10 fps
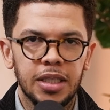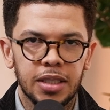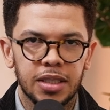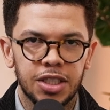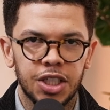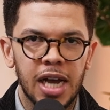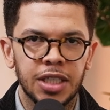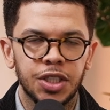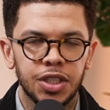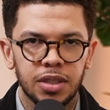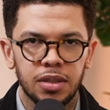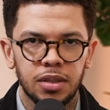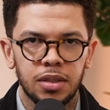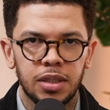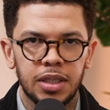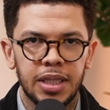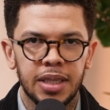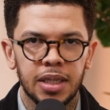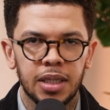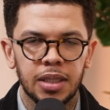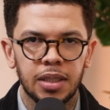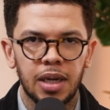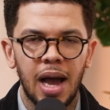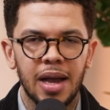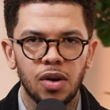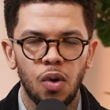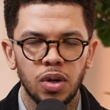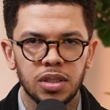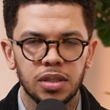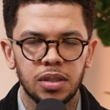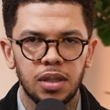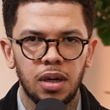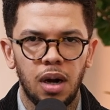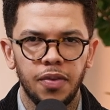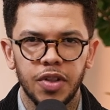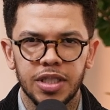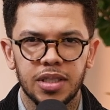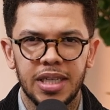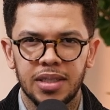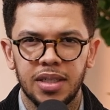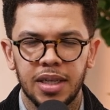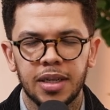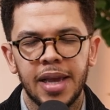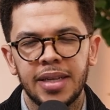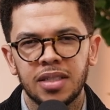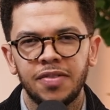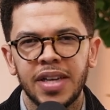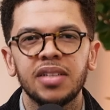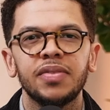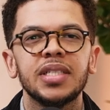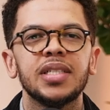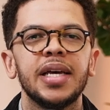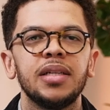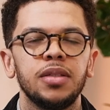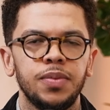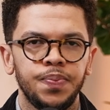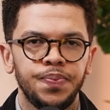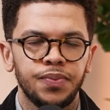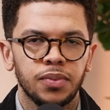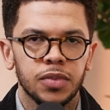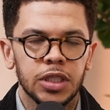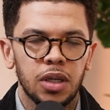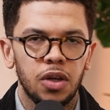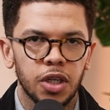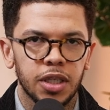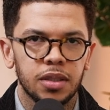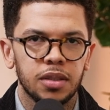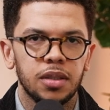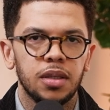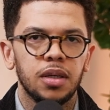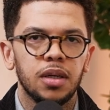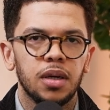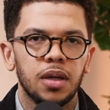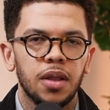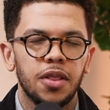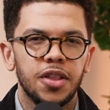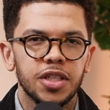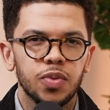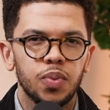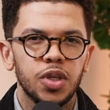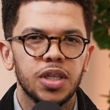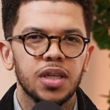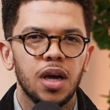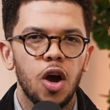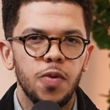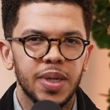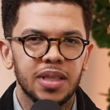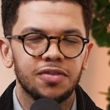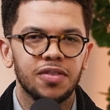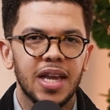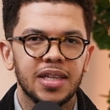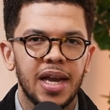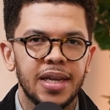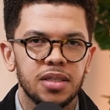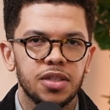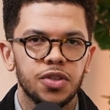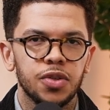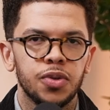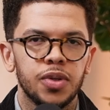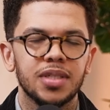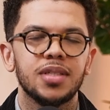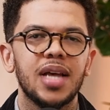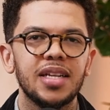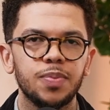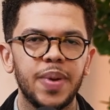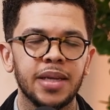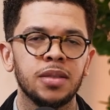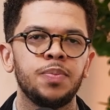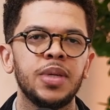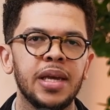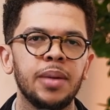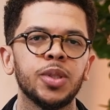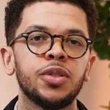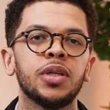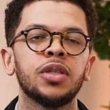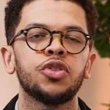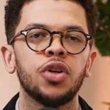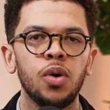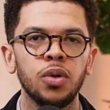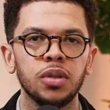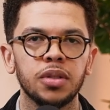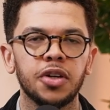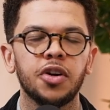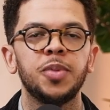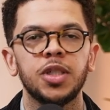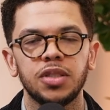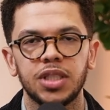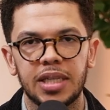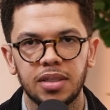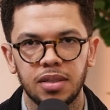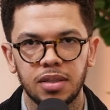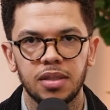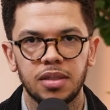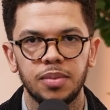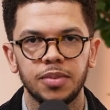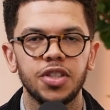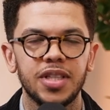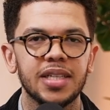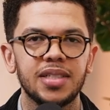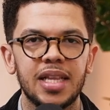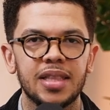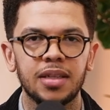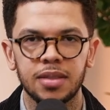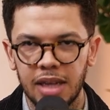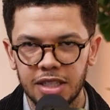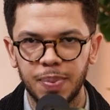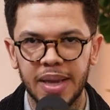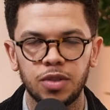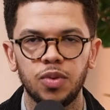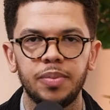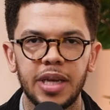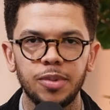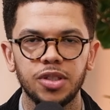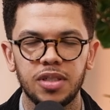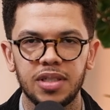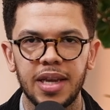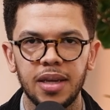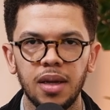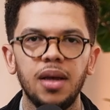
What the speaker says: the judge in the High Court on this interdict case effectively said, look, this would open the floodgates to suspects being able to control the criminal justice system, to the extent that suspects would be able to say,